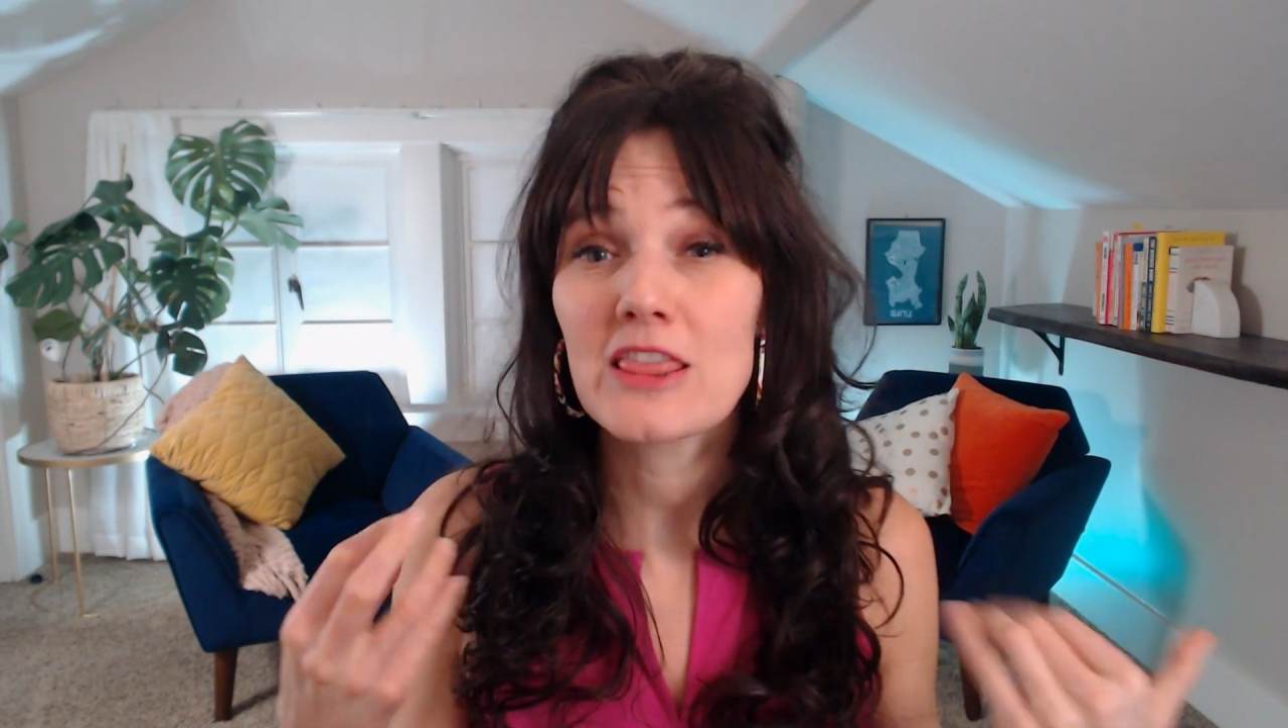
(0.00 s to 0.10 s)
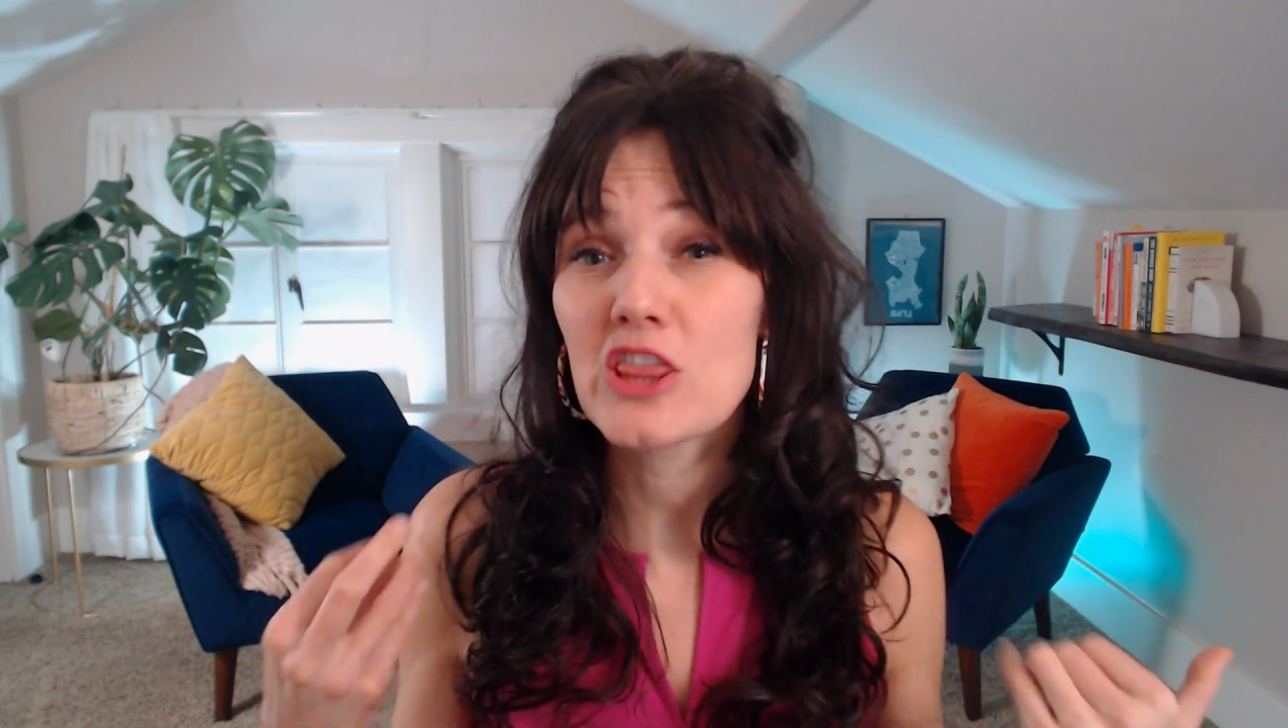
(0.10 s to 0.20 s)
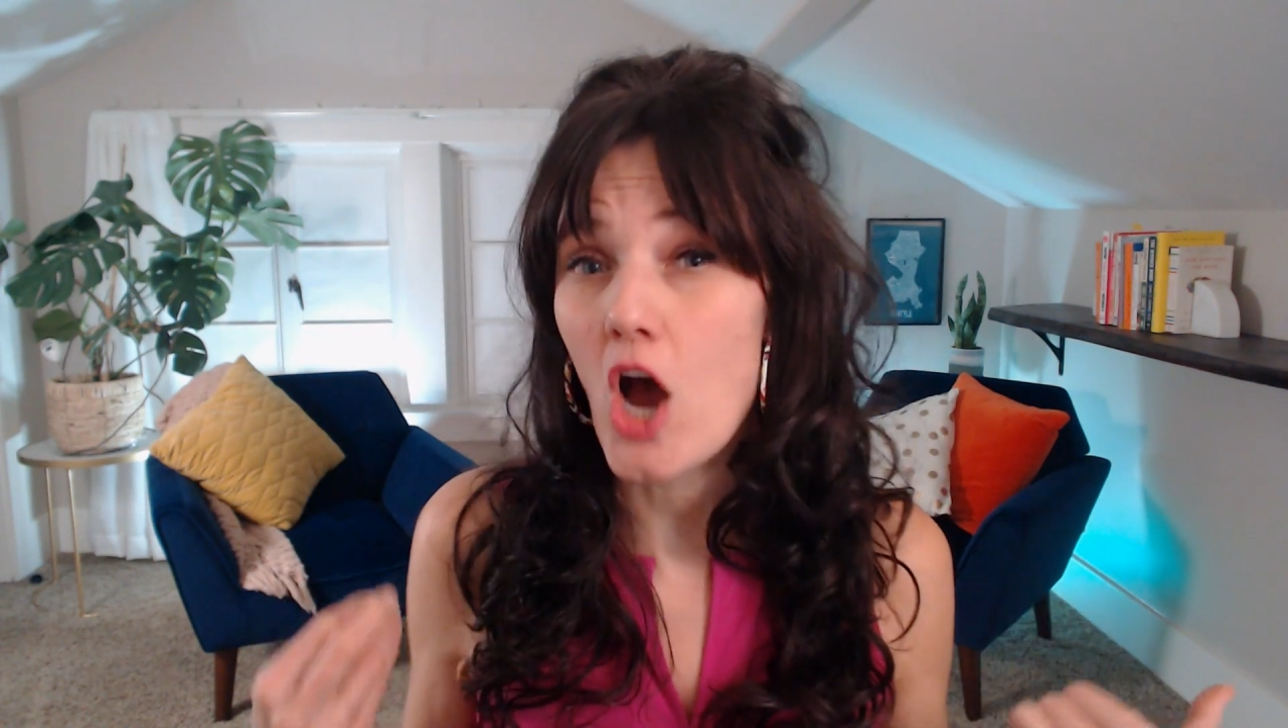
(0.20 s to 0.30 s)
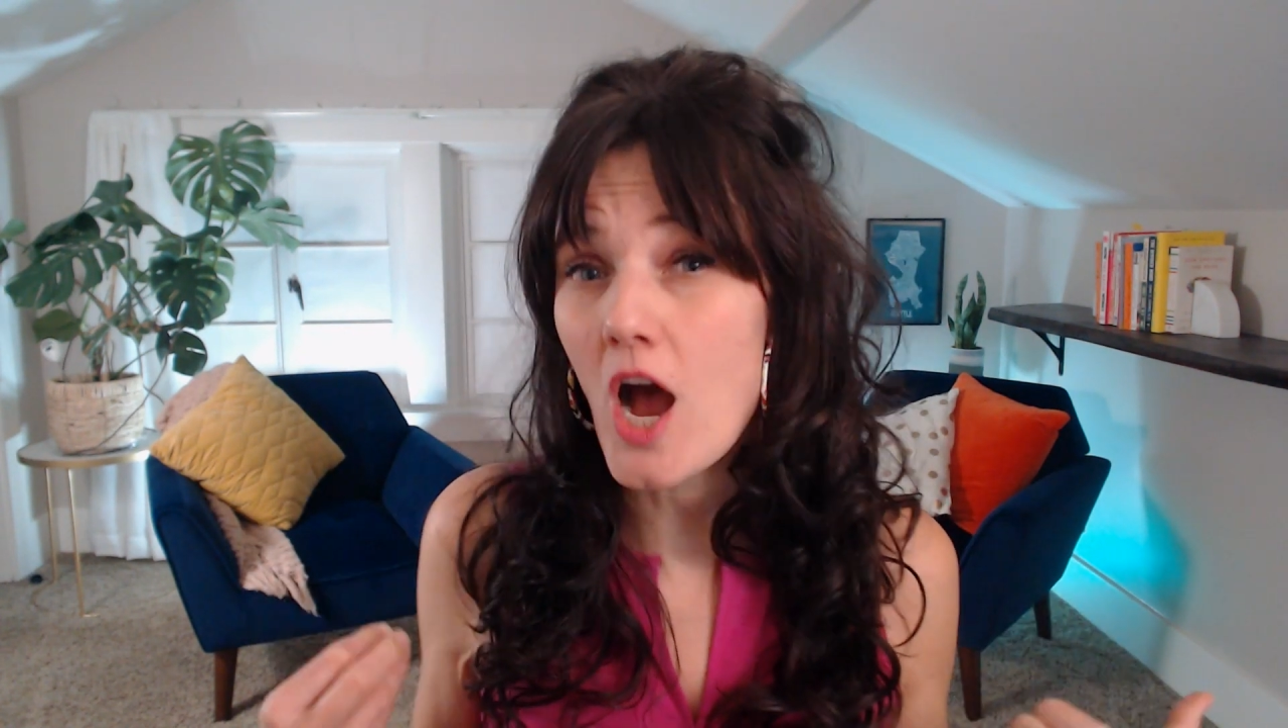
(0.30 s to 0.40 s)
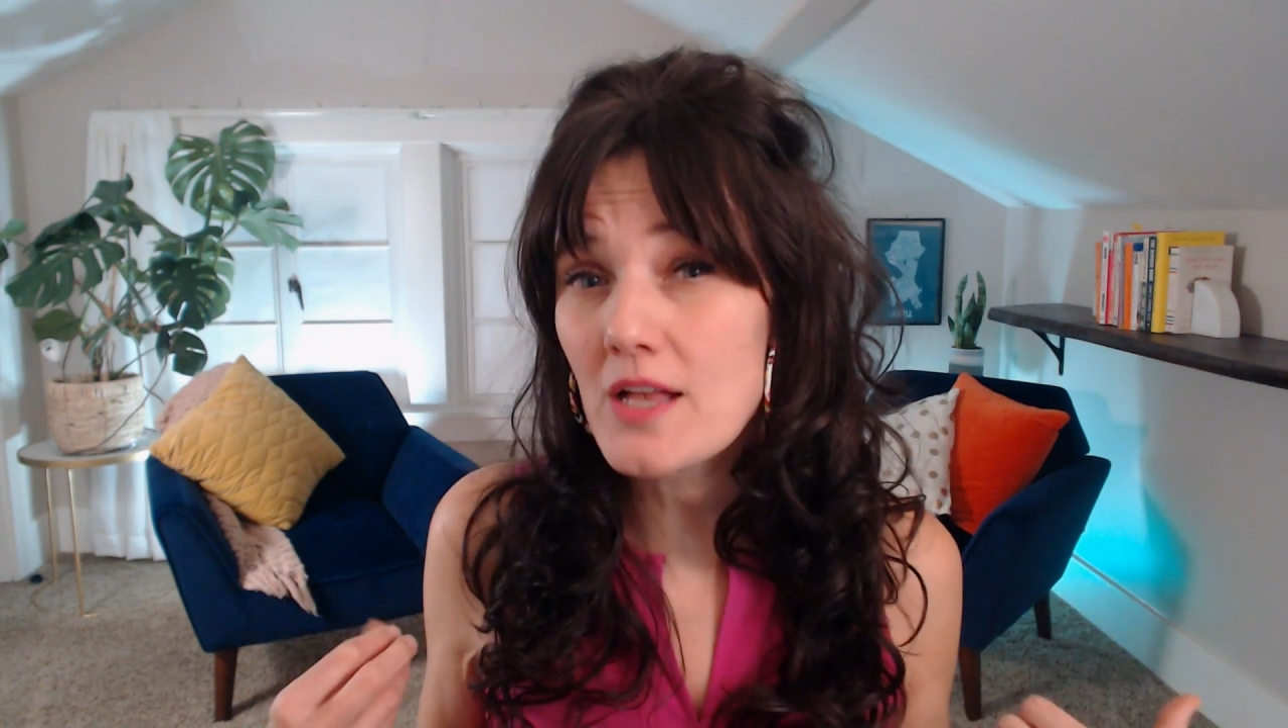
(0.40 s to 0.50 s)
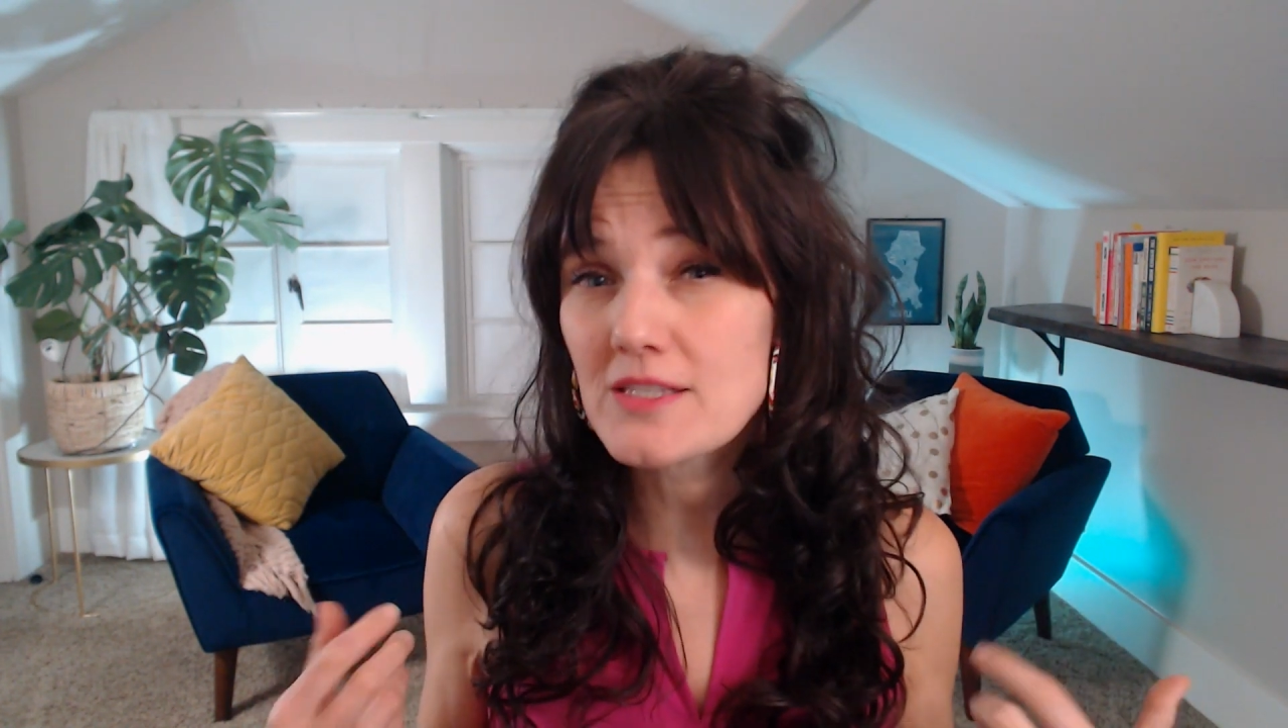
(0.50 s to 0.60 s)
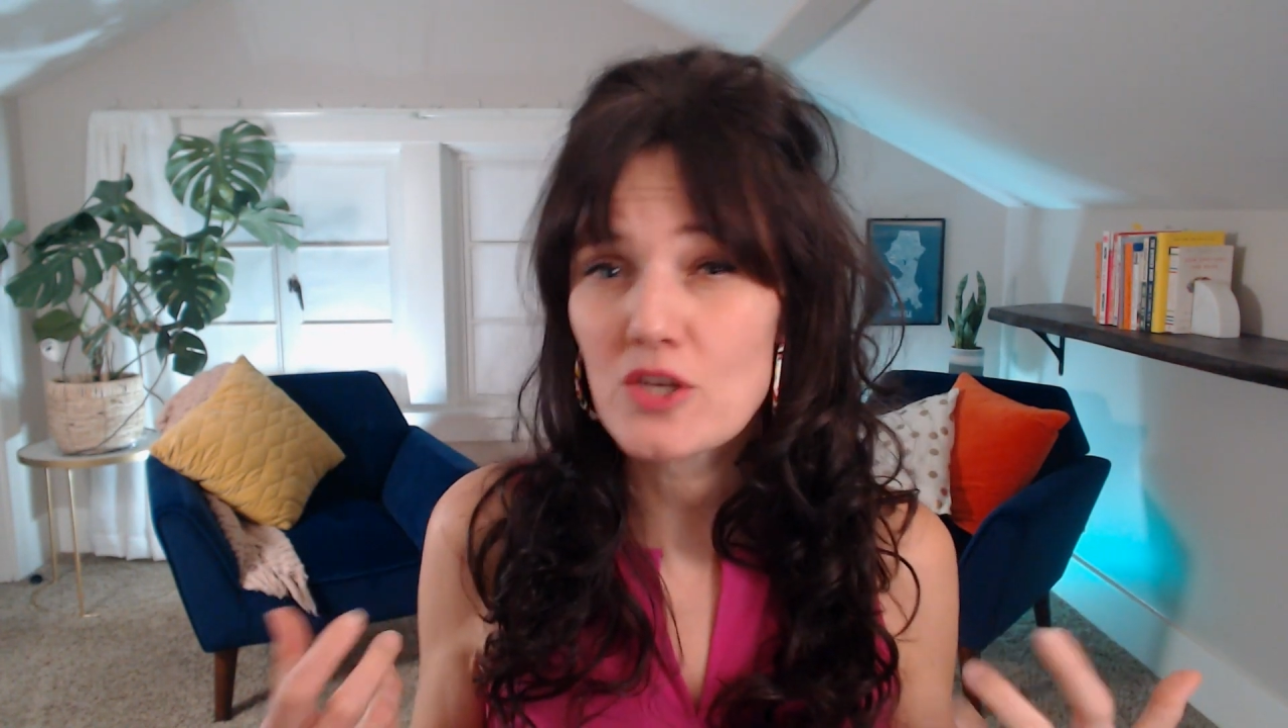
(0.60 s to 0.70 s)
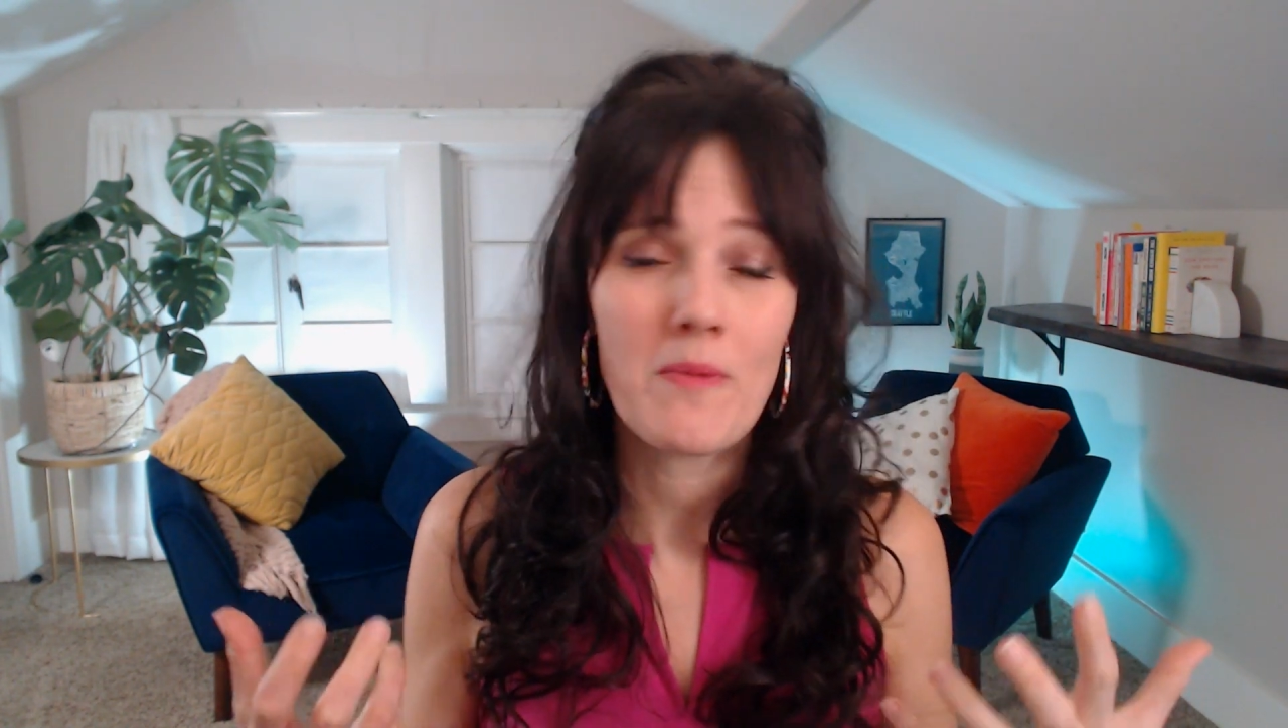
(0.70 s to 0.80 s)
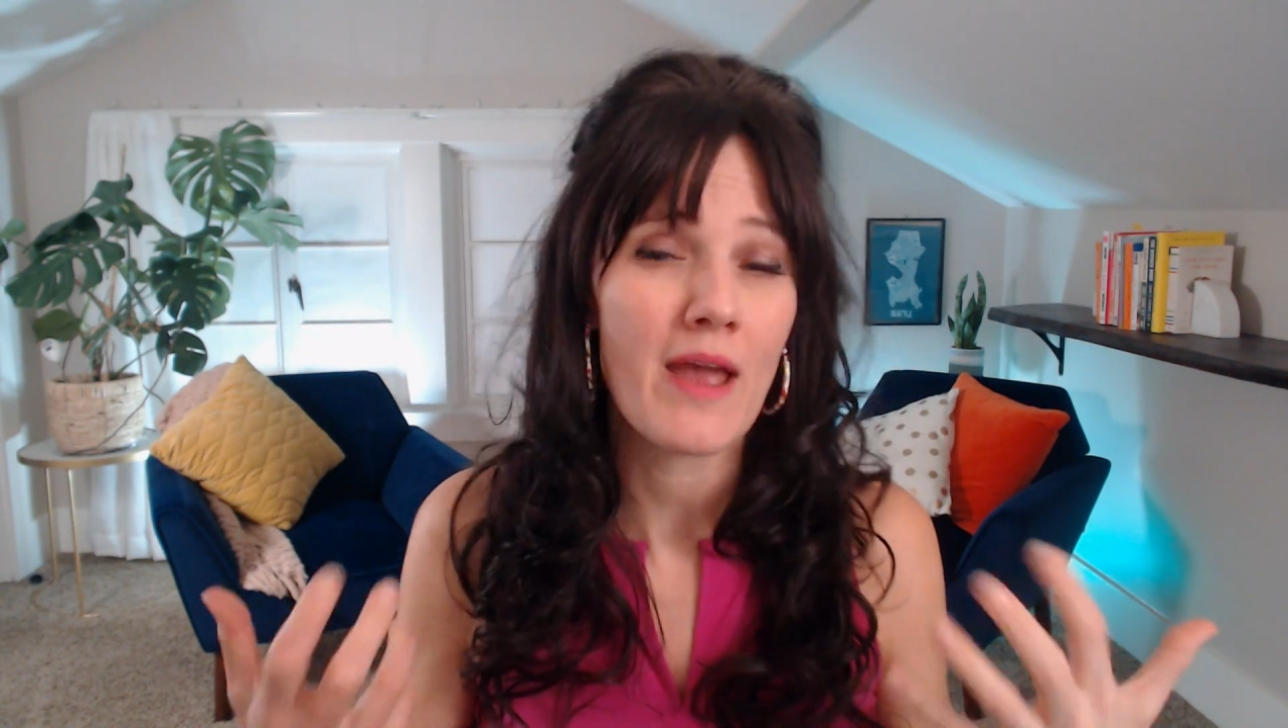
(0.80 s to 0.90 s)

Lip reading: thoughts or my